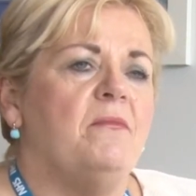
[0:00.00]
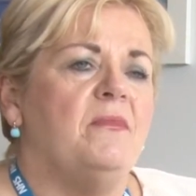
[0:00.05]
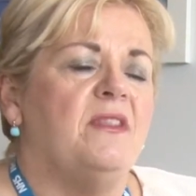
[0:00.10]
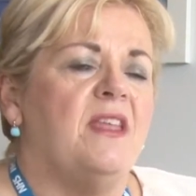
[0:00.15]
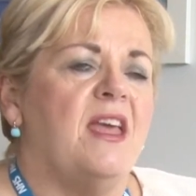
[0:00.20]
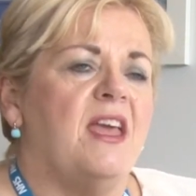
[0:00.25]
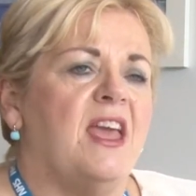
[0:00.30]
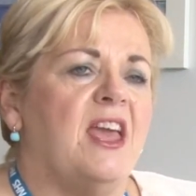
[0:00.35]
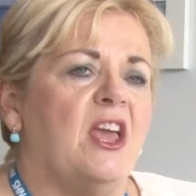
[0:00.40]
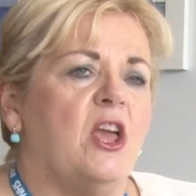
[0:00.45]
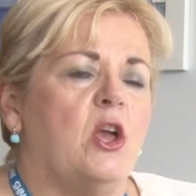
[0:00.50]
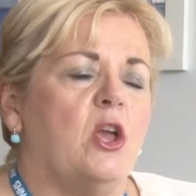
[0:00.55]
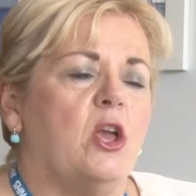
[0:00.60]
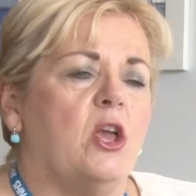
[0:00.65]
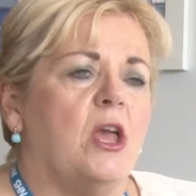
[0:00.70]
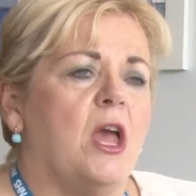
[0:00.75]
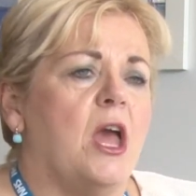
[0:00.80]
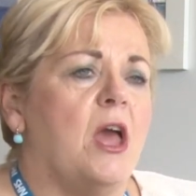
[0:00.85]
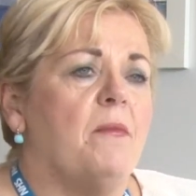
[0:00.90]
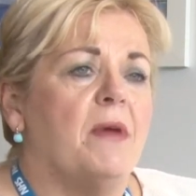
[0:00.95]
they
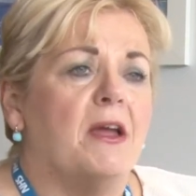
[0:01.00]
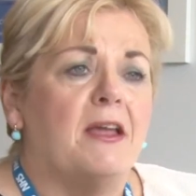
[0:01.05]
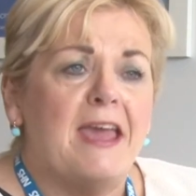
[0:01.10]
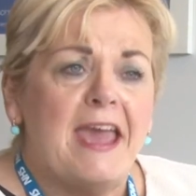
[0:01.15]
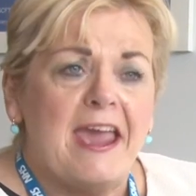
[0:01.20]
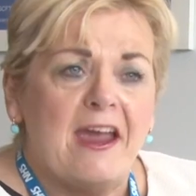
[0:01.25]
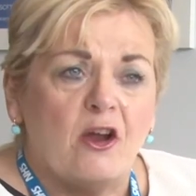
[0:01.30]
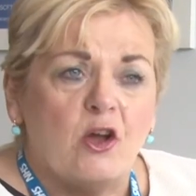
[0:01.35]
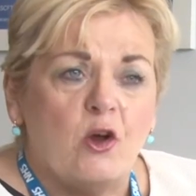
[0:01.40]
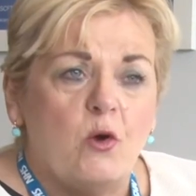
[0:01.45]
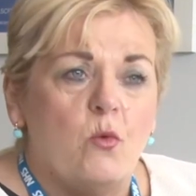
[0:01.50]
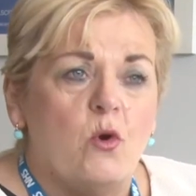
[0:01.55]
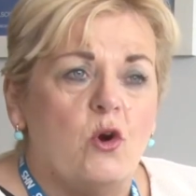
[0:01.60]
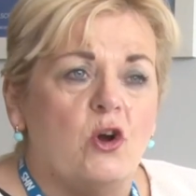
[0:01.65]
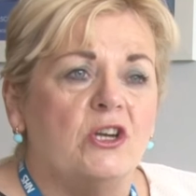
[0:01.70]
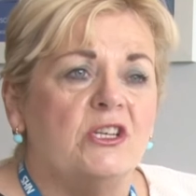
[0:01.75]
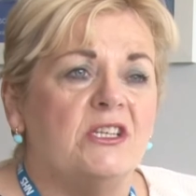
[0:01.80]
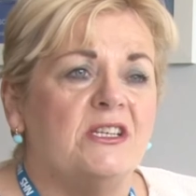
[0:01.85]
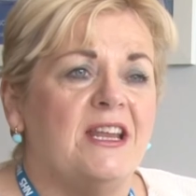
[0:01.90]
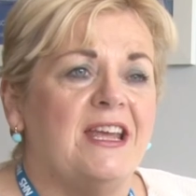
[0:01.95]
a care
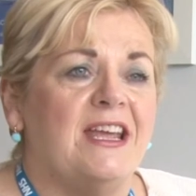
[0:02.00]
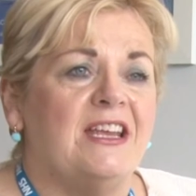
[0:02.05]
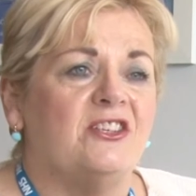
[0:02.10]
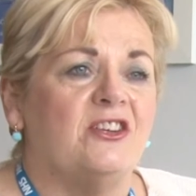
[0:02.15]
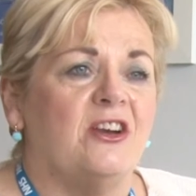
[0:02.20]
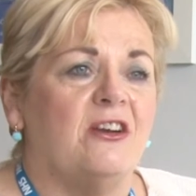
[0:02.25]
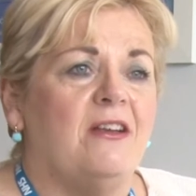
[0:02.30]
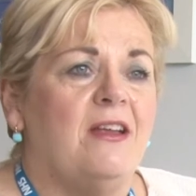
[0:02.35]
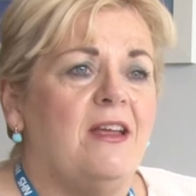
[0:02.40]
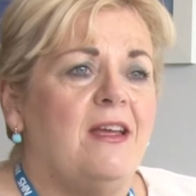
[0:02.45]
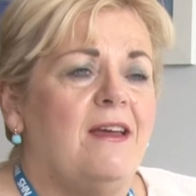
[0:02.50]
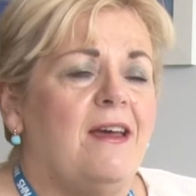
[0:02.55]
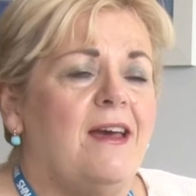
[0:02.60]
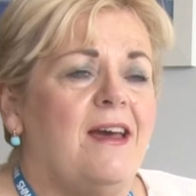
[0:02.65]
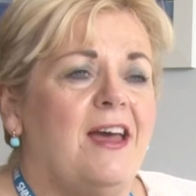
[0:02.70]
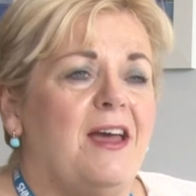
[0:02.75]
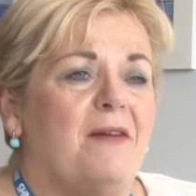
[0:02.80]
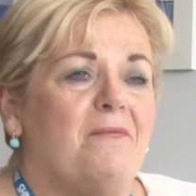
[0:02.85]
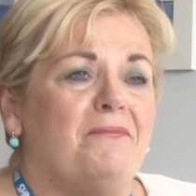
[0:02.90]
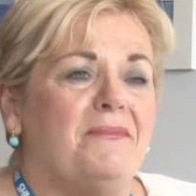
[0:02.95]
coordinator,
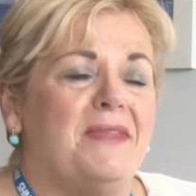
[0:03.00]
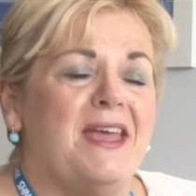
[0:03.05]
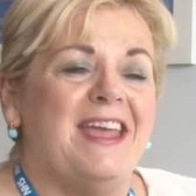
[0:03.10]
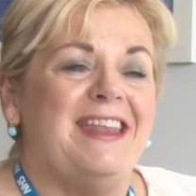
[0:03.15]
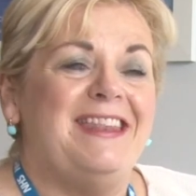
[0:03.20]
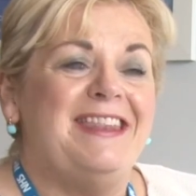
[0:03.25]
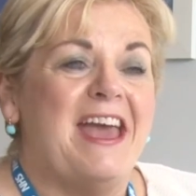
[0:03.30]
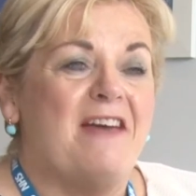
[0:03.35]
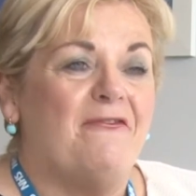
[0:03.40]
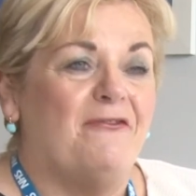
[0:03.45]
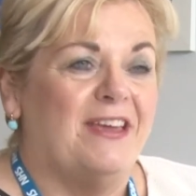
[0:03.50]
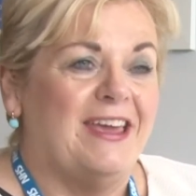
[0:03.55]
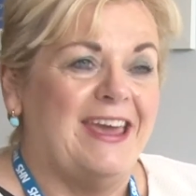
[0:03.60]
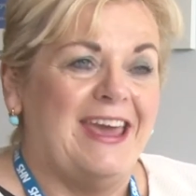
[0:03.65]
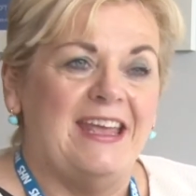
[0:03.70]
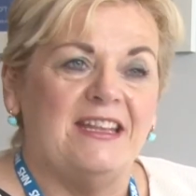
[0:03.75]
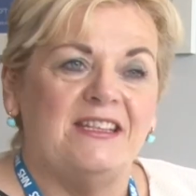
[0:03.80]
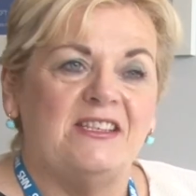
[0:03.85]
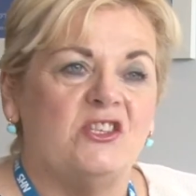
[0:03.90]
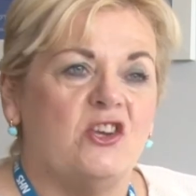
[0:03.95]
they
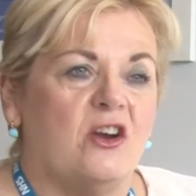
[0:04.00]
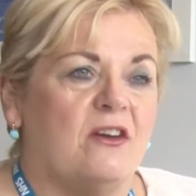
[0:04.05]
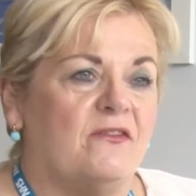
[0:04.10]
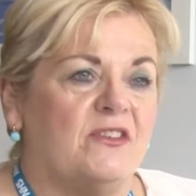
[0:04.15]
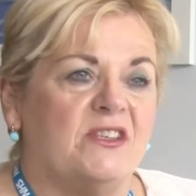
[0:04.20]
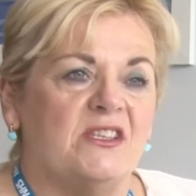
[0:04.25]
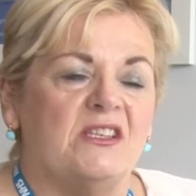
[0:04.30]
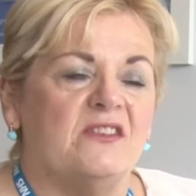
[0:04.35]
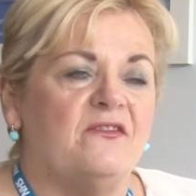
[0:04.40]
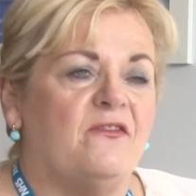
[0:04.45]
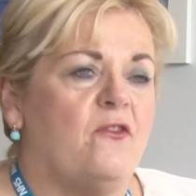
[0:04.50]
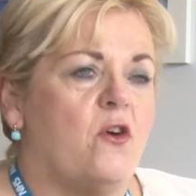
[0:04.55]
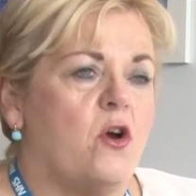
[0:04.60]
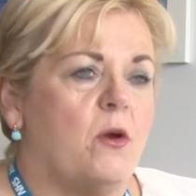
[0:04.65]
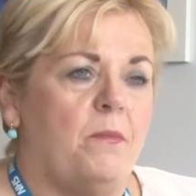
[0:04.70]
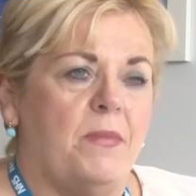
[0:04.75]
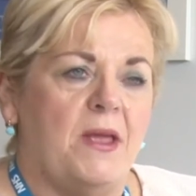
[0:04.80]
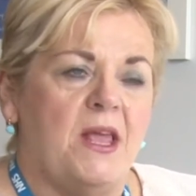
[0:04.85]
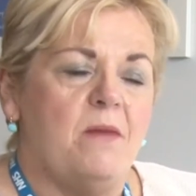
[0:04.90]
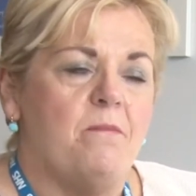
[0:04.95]
navigate services for
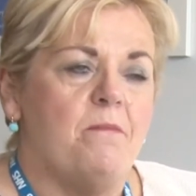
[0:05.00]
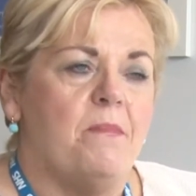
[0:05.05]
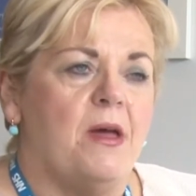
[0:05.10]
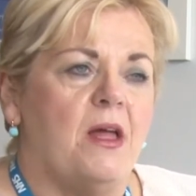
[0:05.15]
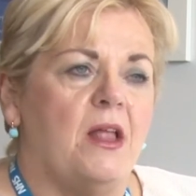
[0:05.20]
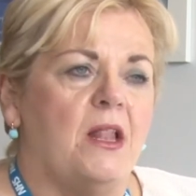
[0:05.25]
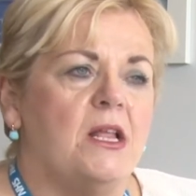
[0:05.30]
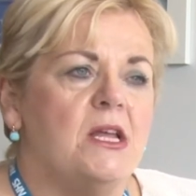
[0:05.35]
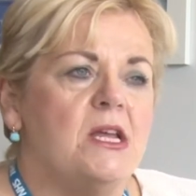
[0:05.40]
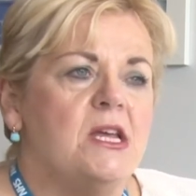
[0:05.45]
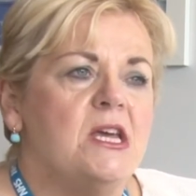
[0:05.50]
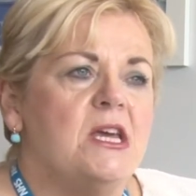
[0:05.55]
people.